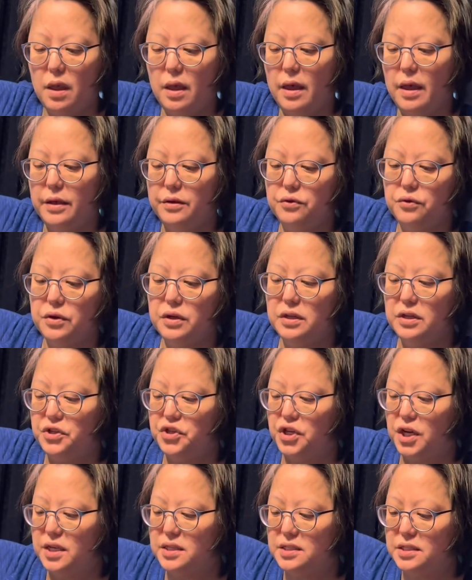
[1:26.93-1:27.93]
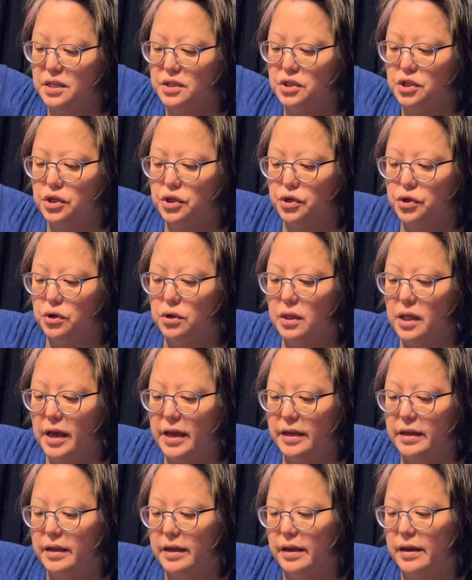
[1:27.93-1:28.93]
And you can adjust it to your
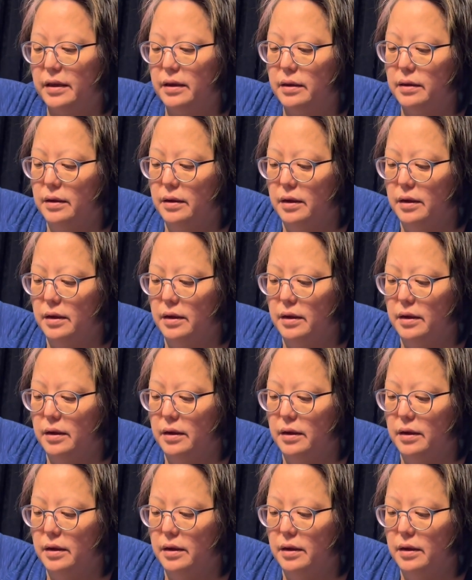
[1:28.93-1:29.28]
liking.